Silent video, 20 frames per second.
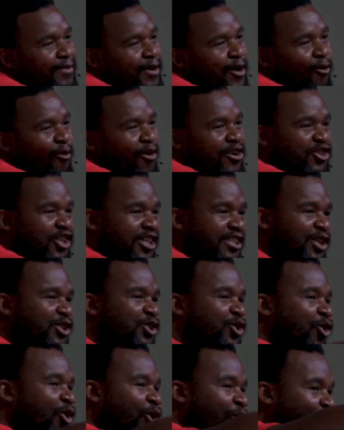When Jesus
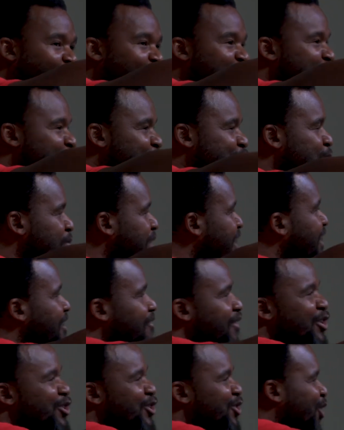calls you to be a
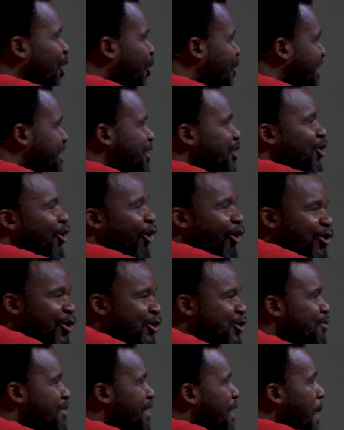living stone, he doesn't call you
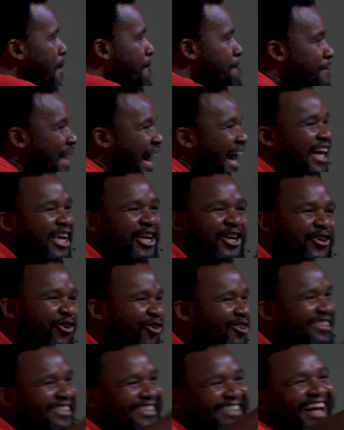to be by
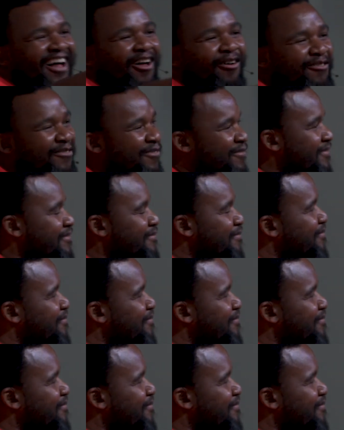yourself.